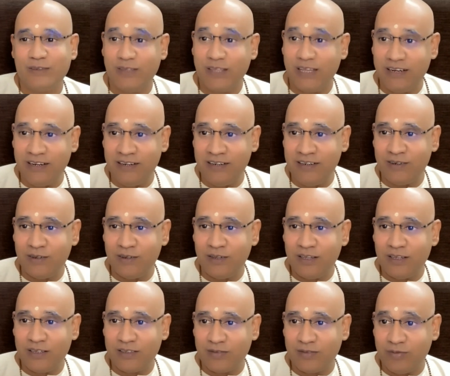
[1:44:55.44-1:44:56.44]
Then
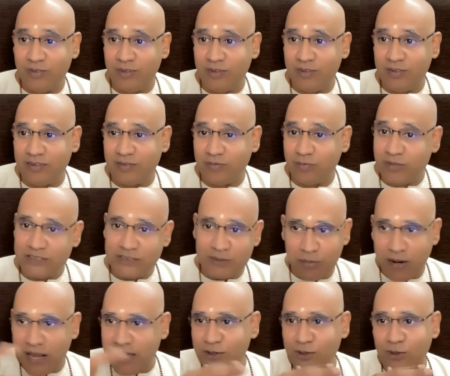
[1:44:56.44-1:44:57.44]
it's a
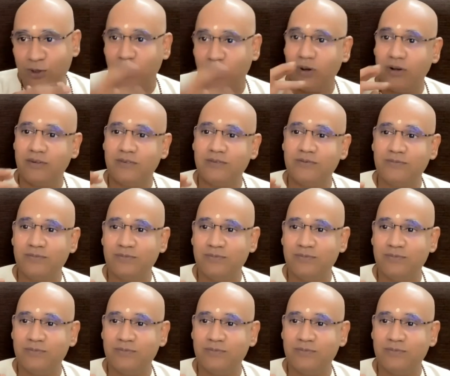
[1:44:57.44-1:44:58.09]
black hole.